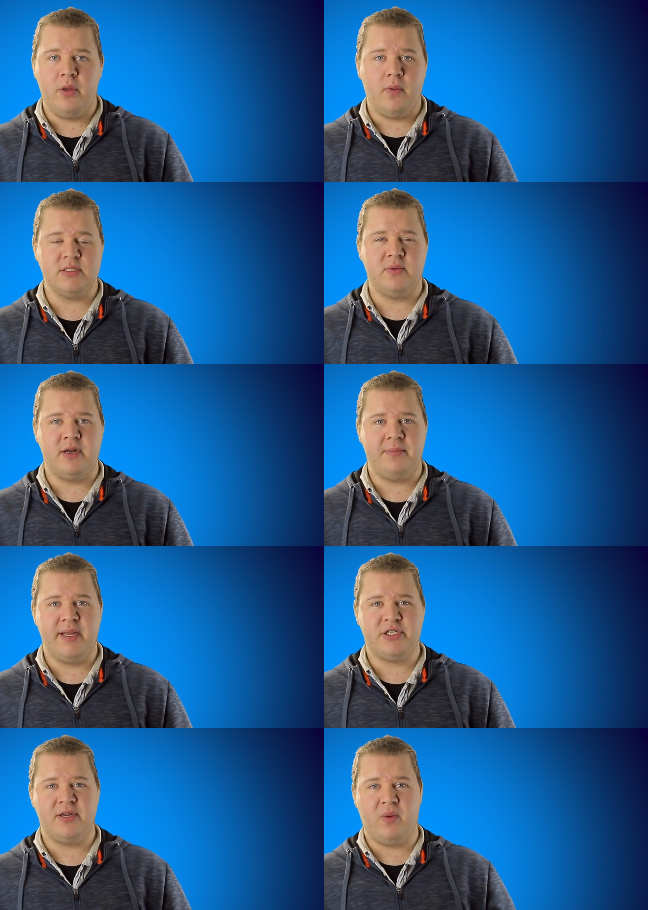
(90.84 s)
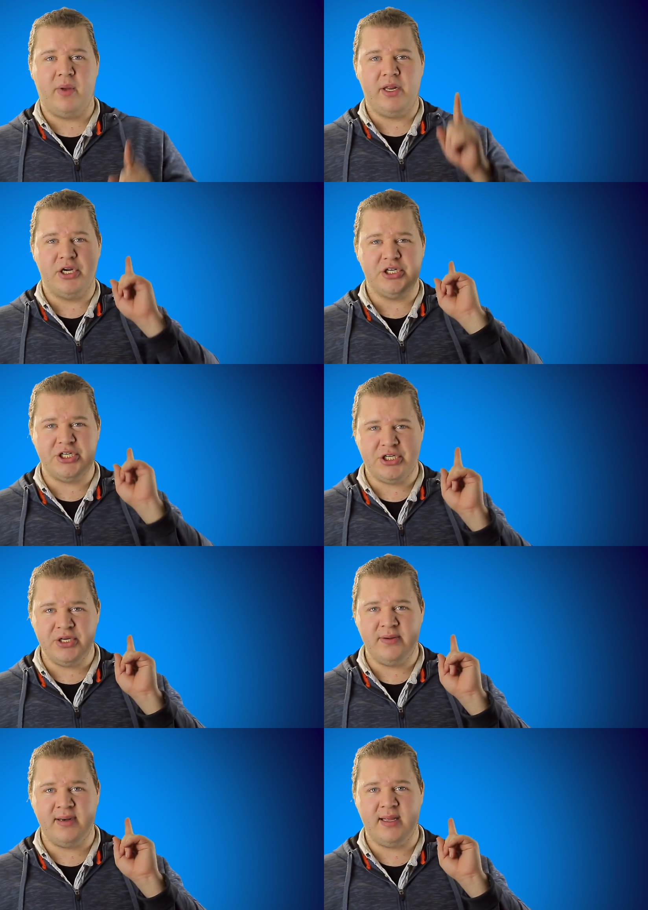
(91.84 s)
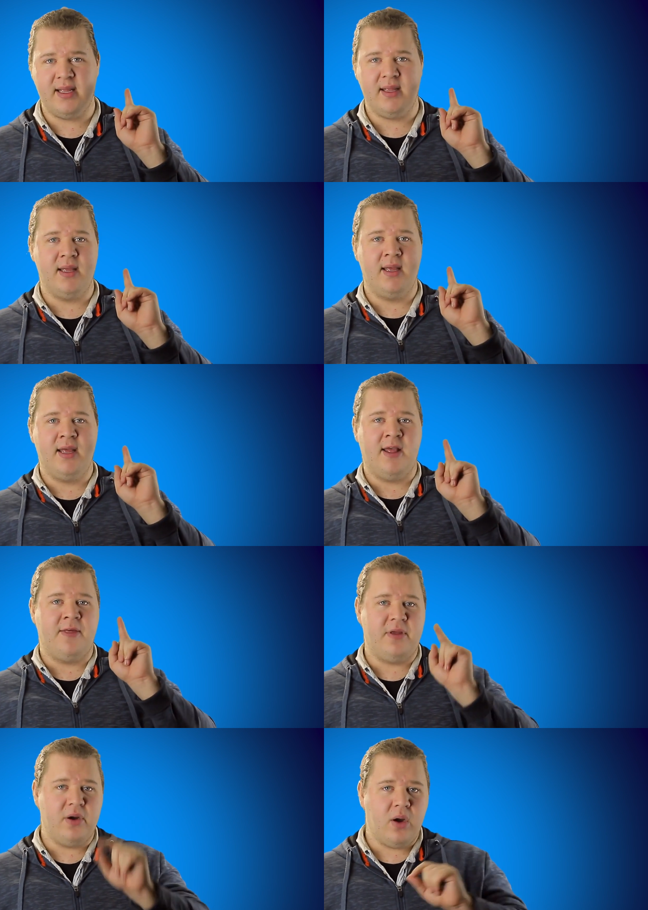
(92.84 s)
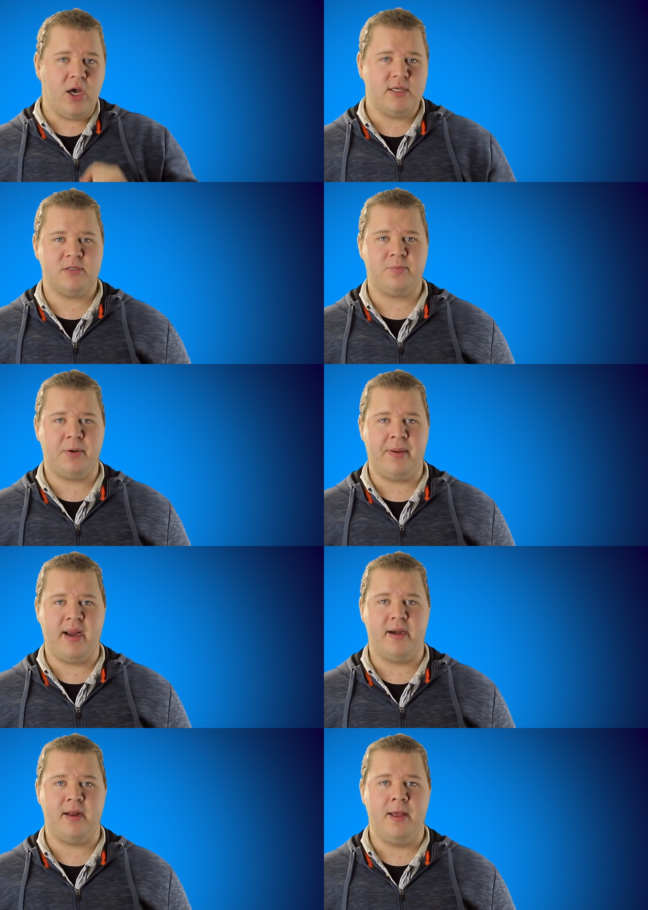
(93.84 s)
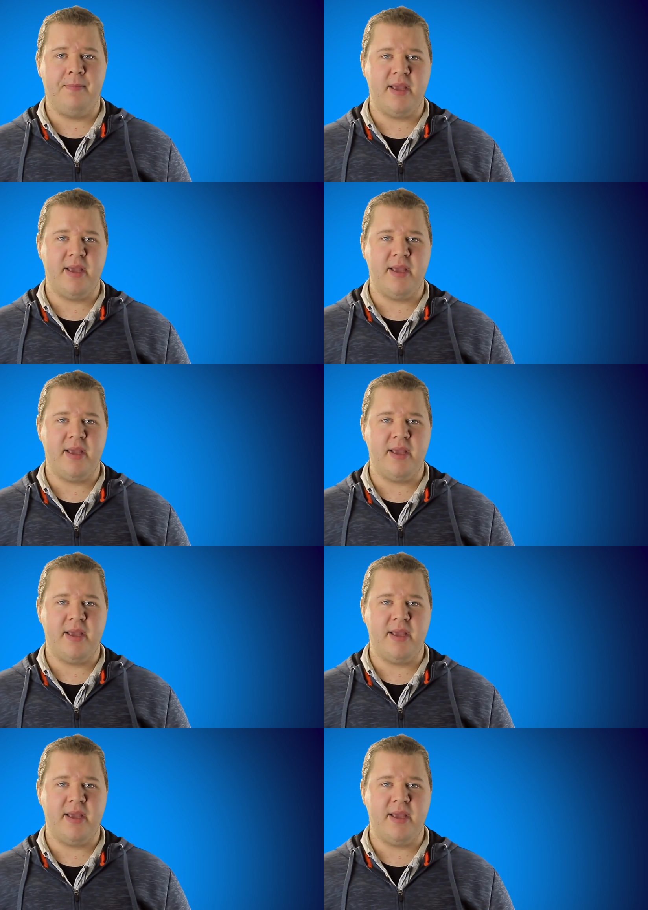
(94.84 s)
You also want to make sure that when you're shooting, that you're also prepared.